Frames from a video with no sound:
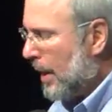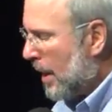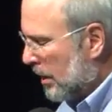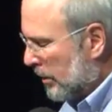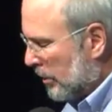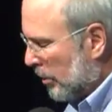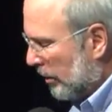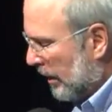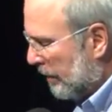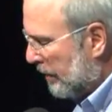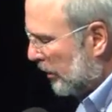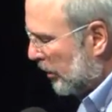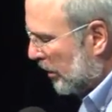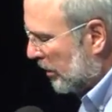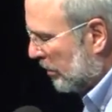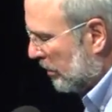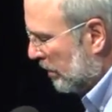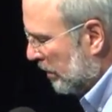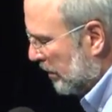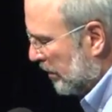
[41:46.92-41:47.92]
So let me
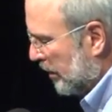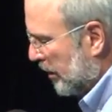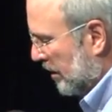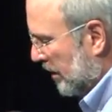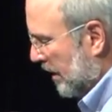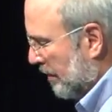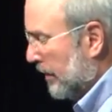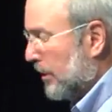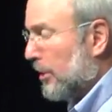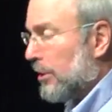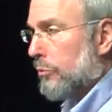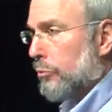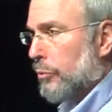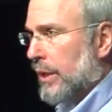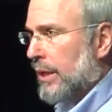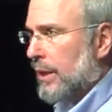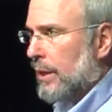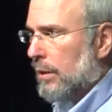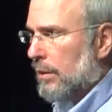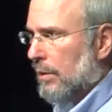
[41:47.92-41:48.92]
just
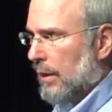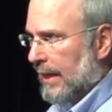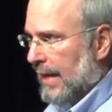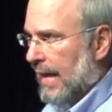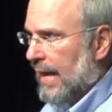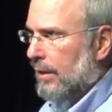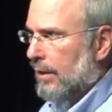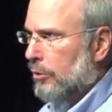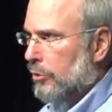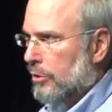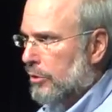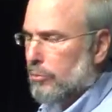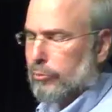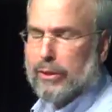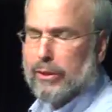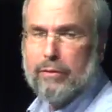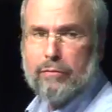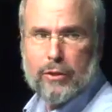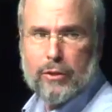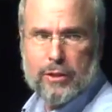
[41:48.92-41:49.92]
read again those
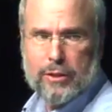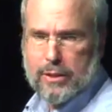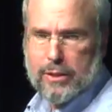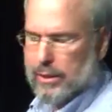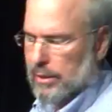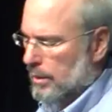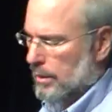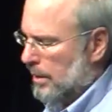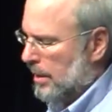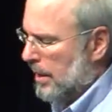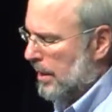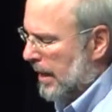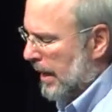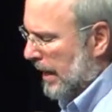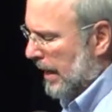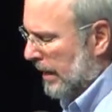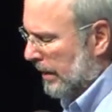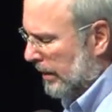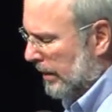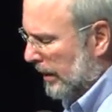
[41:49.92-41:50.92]
3 verses
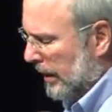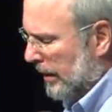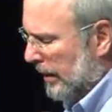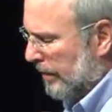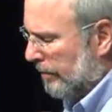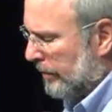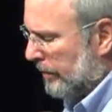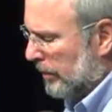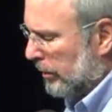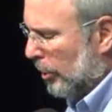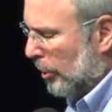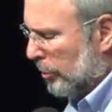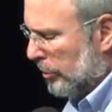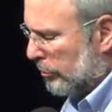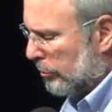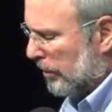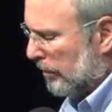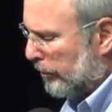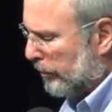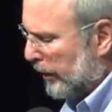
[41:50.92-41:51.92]
and
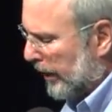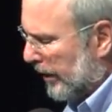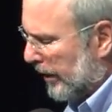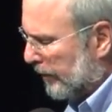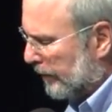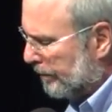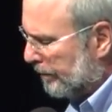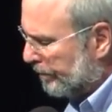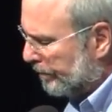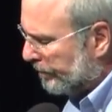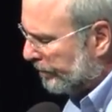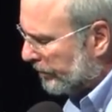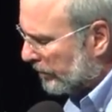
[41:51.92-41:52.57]
close with a prayer.